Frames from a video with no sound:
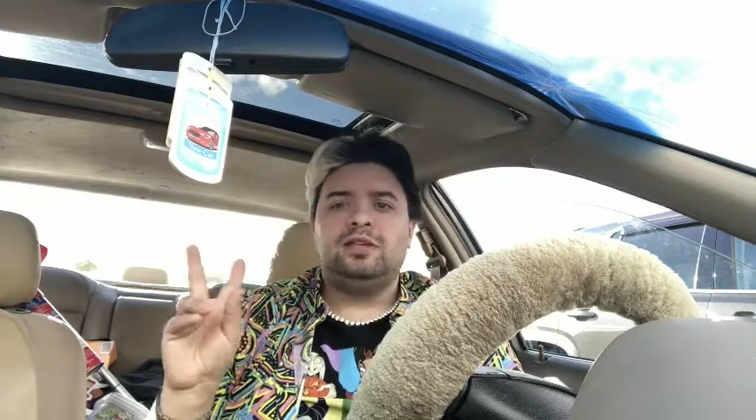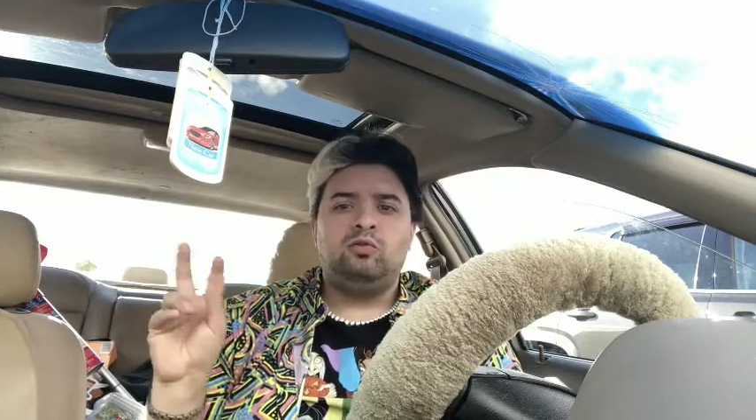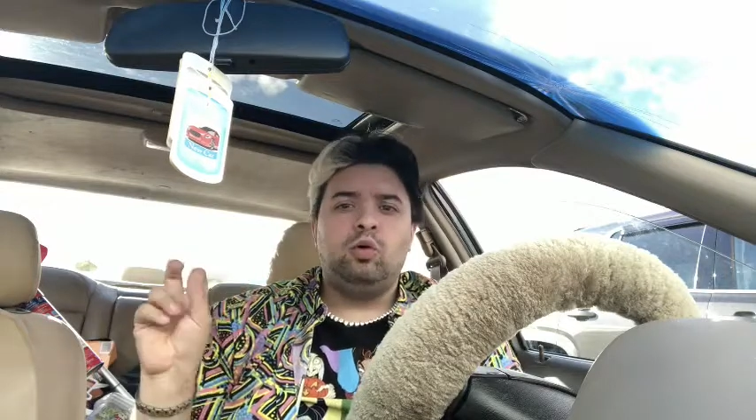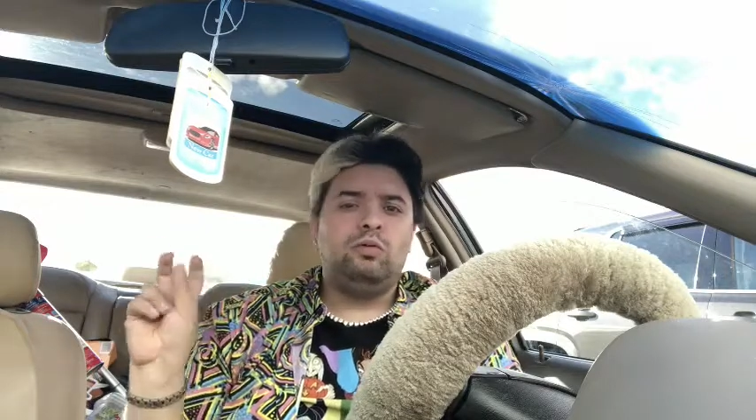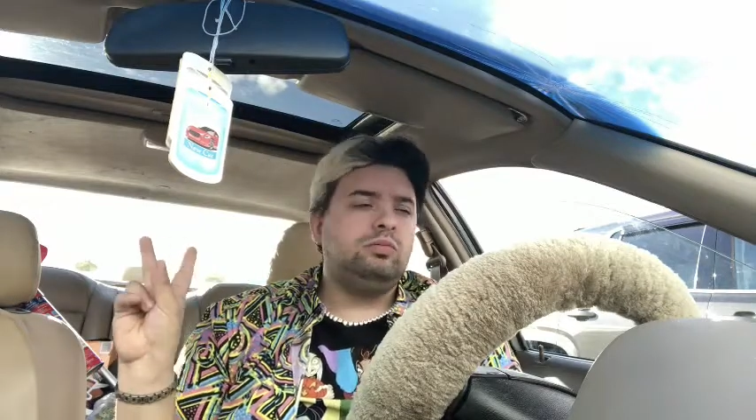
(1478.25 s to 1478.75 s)

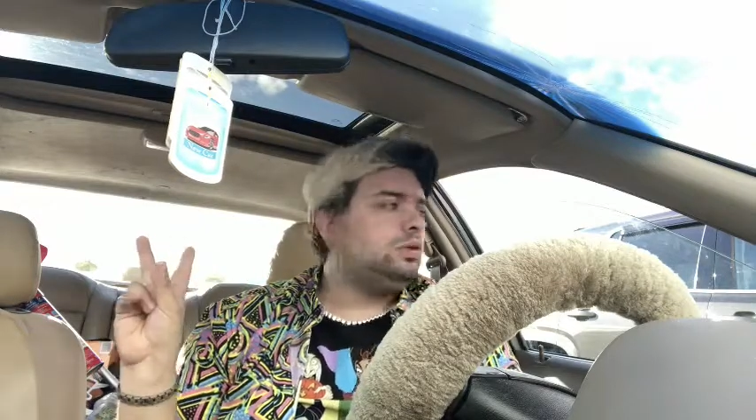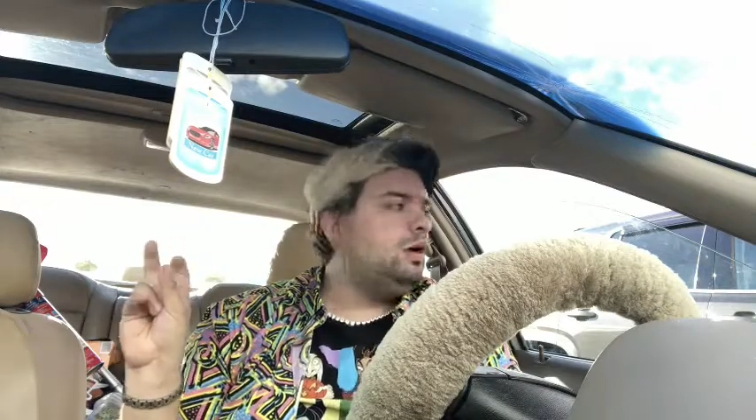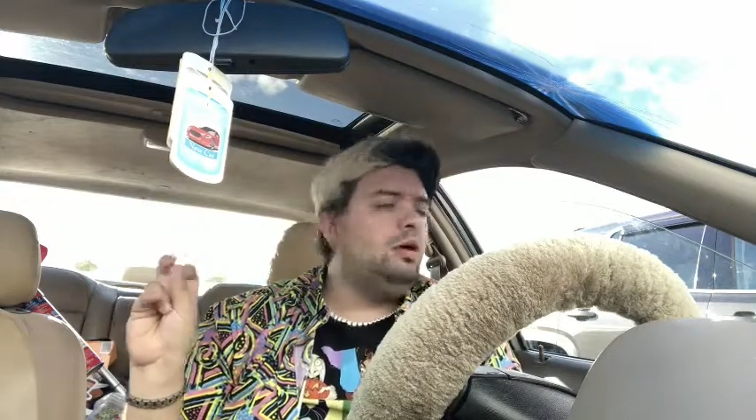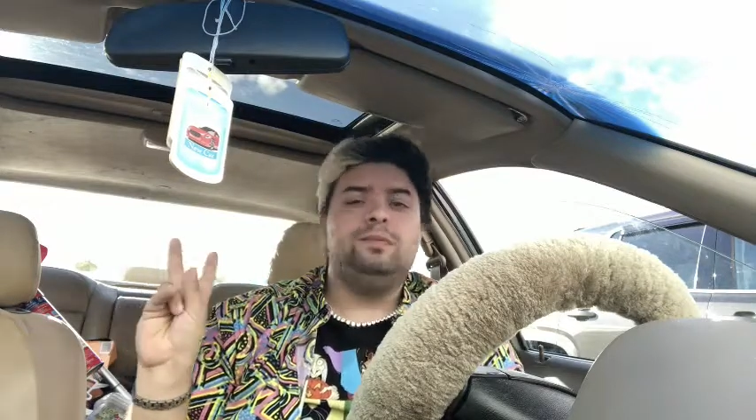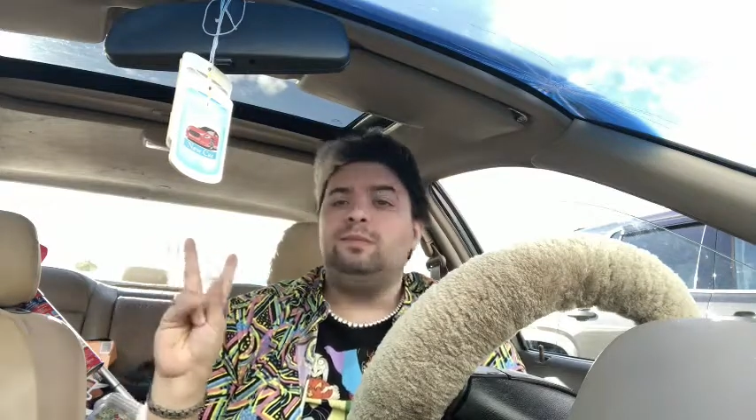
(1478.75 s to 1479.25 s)
quote
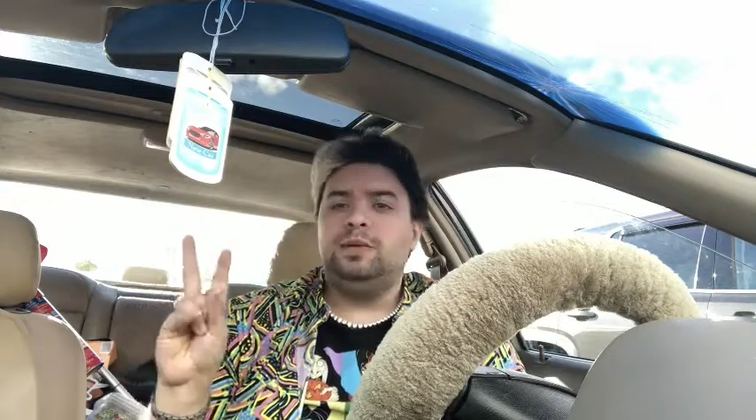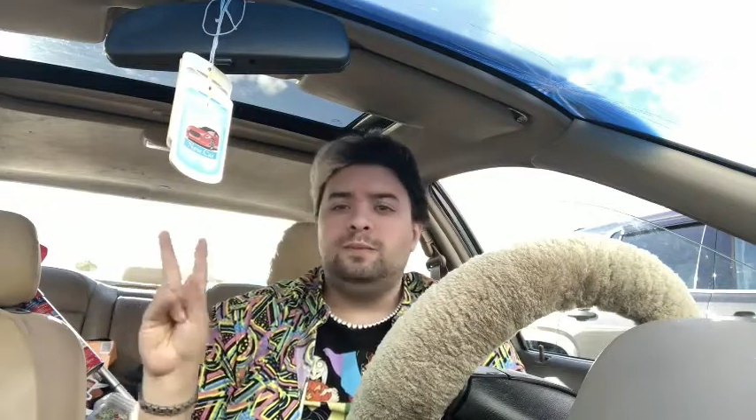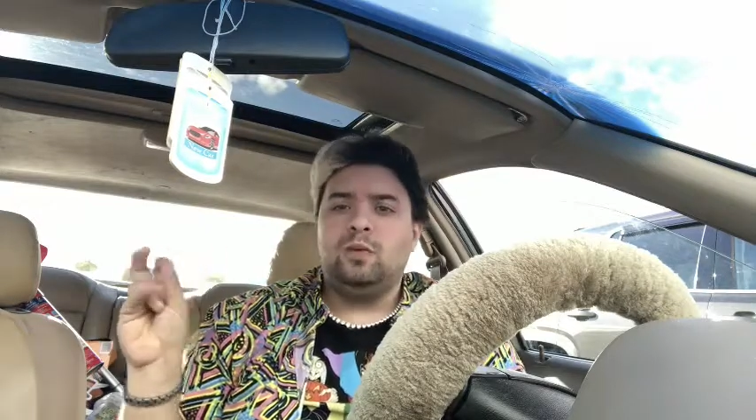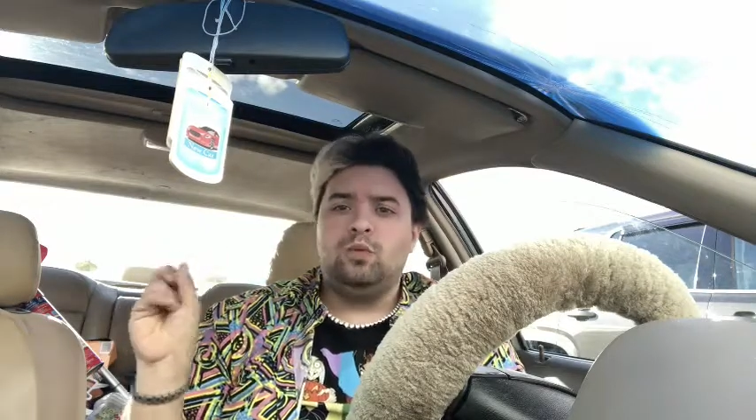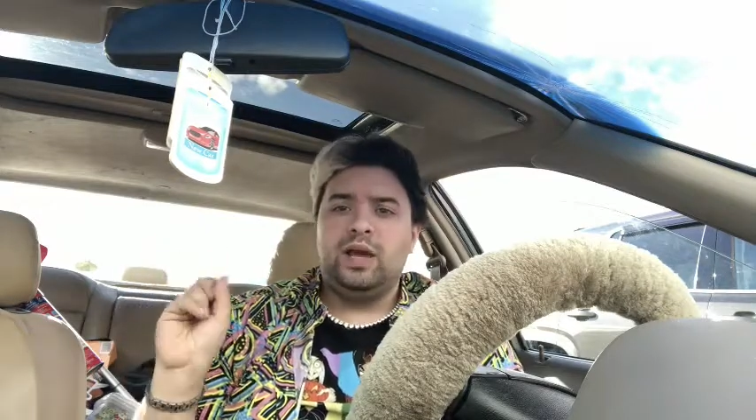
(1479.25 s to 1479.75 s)
called
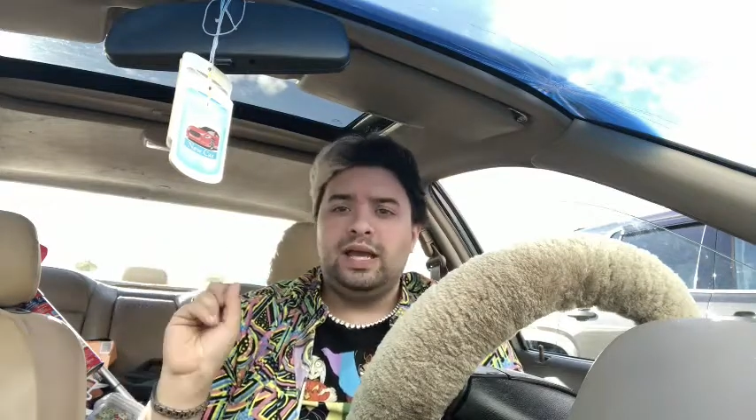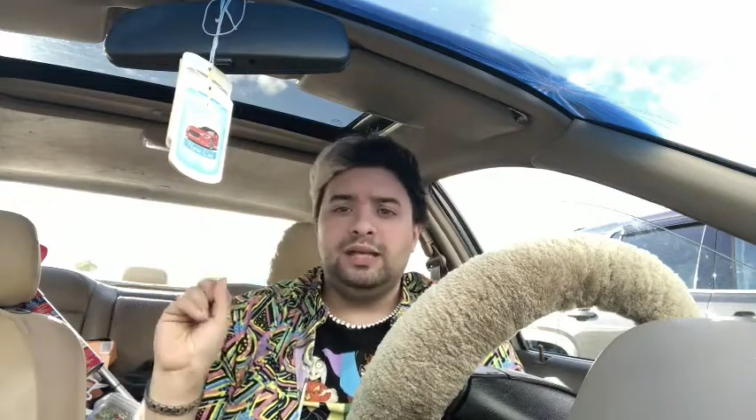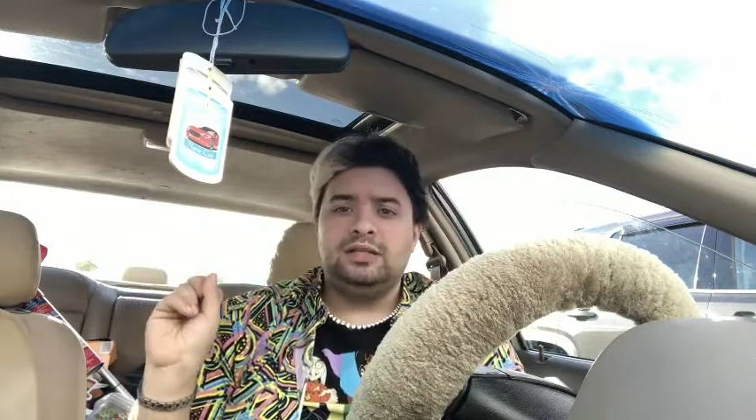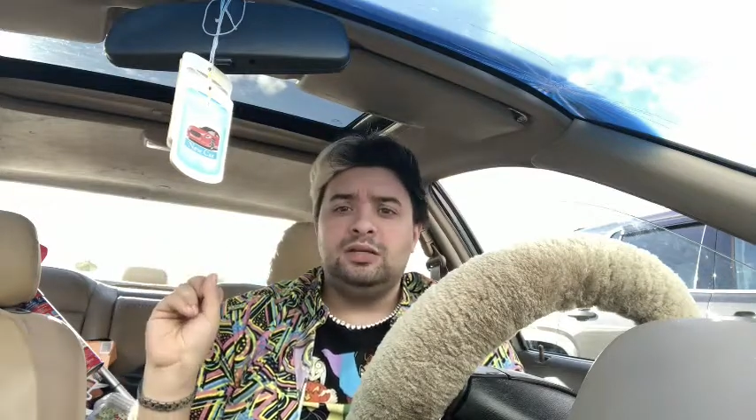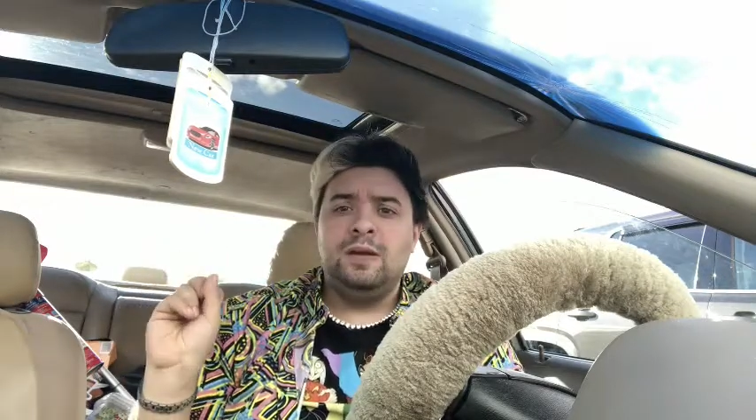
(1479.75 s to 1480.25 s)
minimum
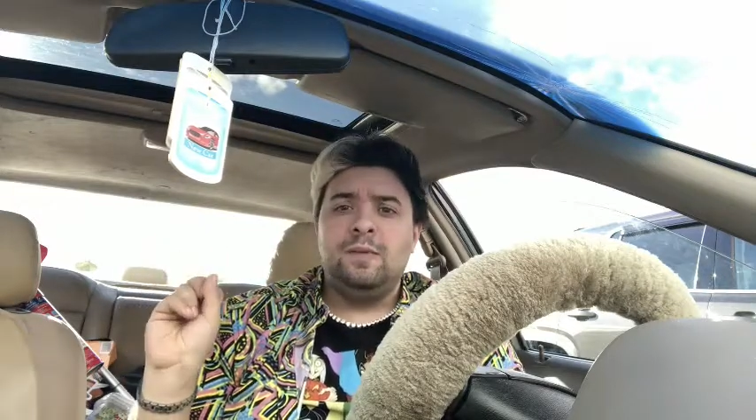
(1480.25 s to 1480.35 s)
wage